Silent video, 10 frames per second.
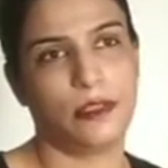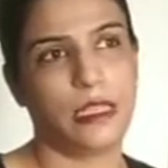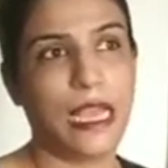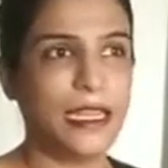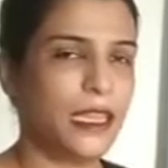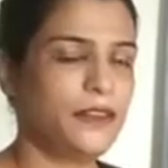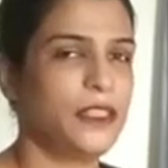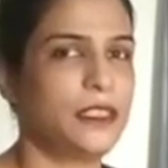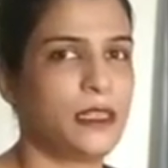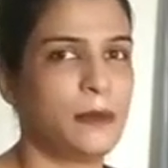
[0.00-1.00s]
I love
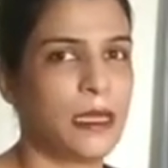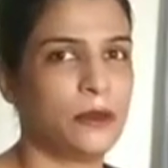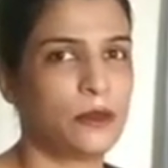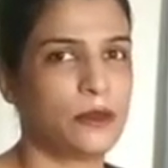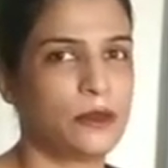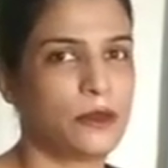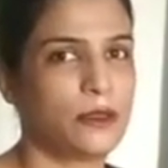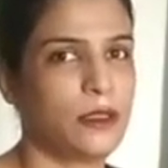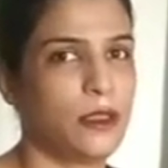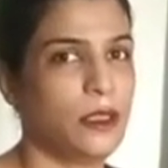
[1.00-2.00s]
eating mangoes.
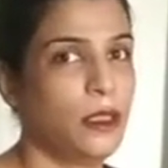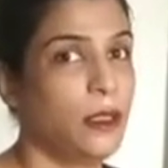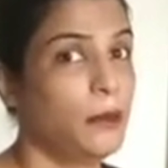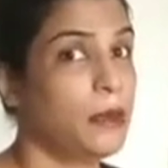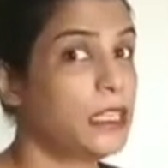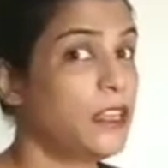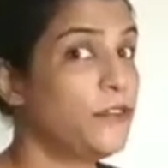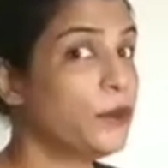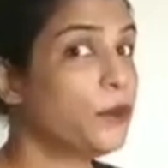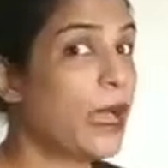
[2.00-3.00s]
But
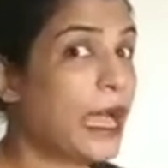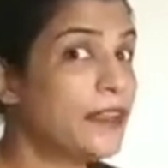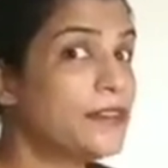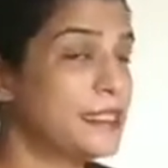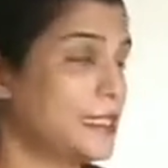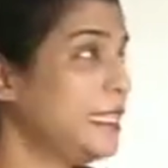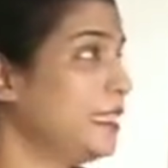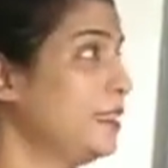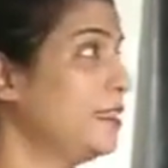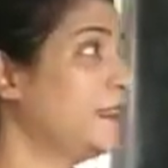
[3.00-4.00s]
if you have
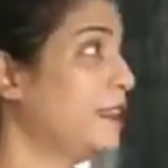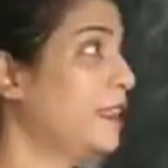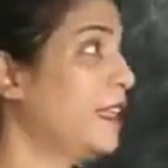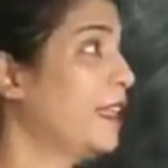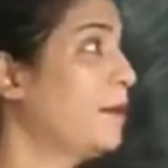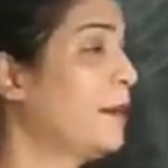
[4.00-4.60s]
seen, my